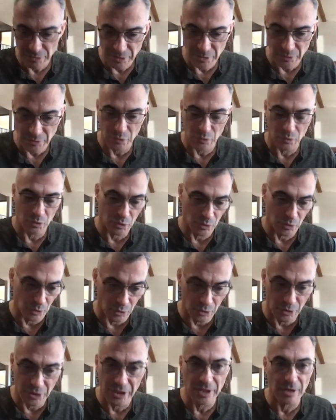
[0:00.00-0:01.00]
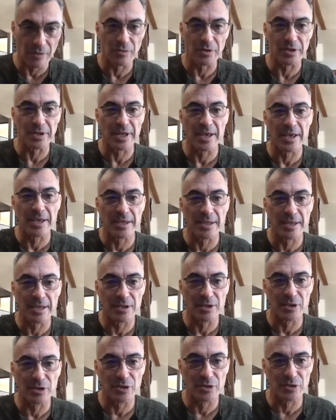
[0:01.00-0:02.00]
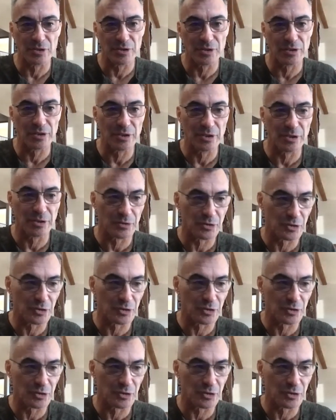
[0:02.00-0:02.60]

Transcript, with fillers: I mean, we're learning every day, and you know,